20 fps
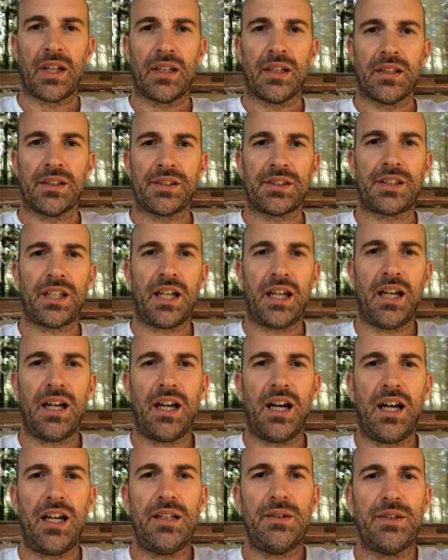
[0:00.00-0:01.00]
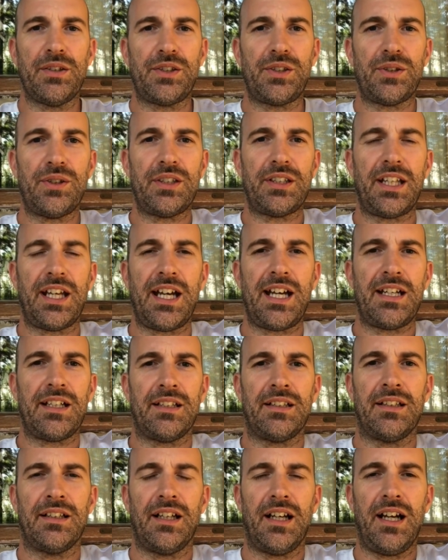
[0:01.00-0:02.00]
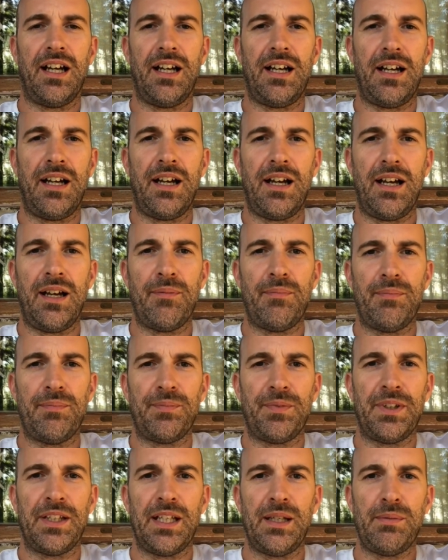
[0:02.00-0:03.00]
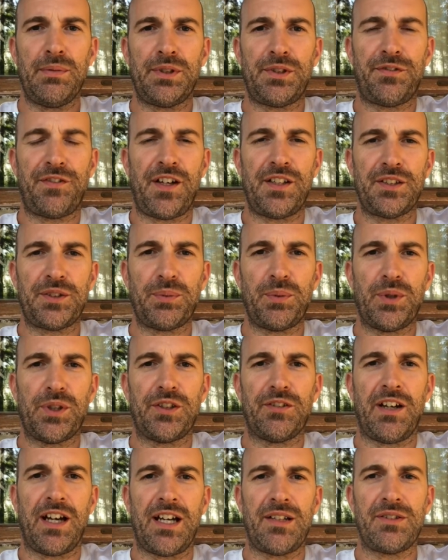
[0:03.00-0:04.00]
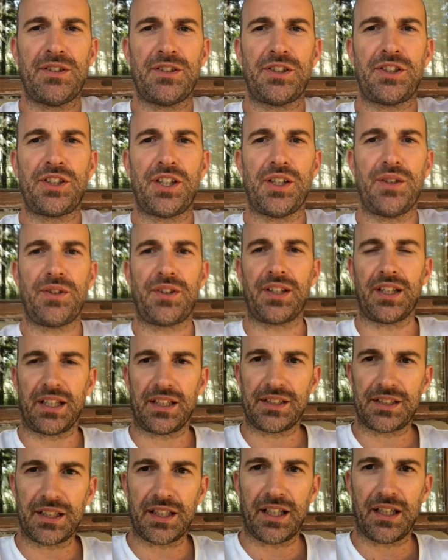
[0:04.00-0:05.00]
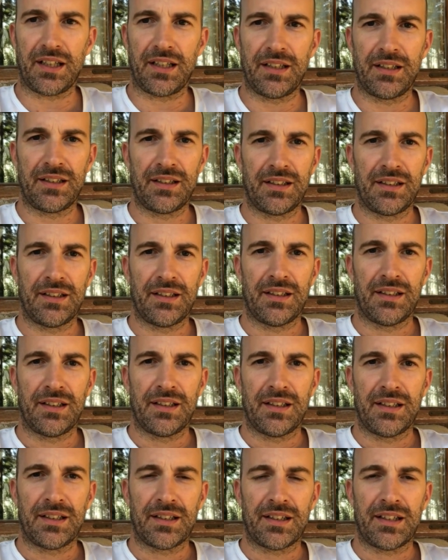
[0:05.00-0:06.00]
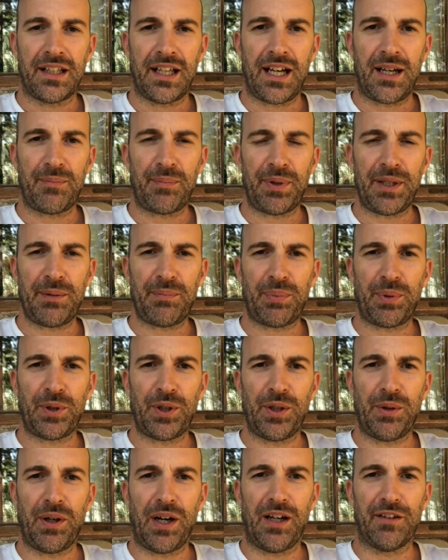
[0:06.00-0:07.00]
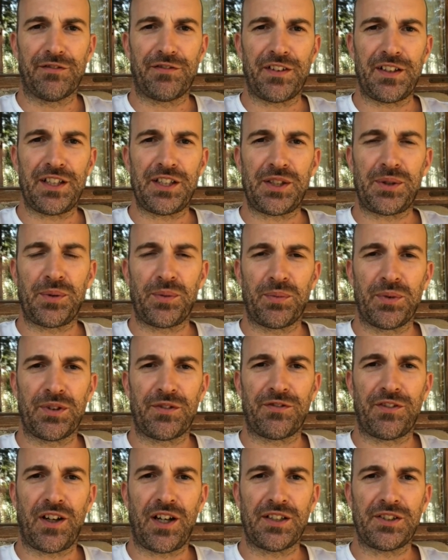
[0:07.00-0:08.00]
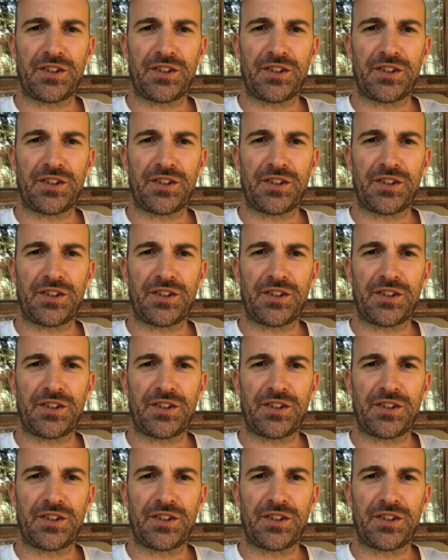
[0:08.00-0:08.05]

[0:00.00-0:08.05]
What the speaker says: So I hope you enjoyed that. It was fun to walk around and show things that people who aren't Finnish would find